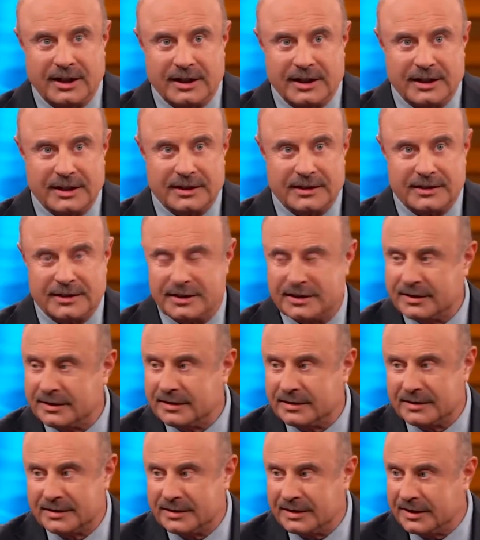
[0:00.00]
showed no
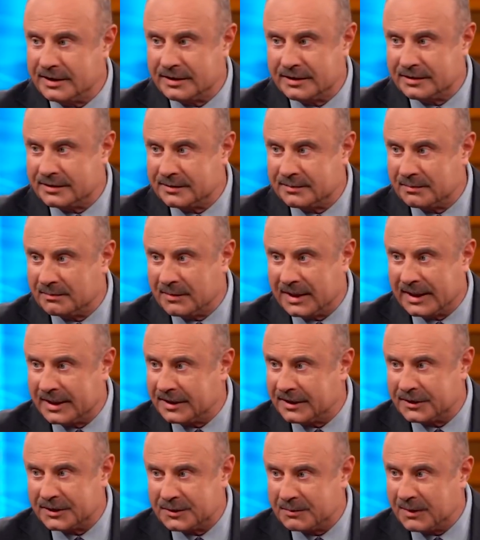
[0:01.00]
signs of being genuine when she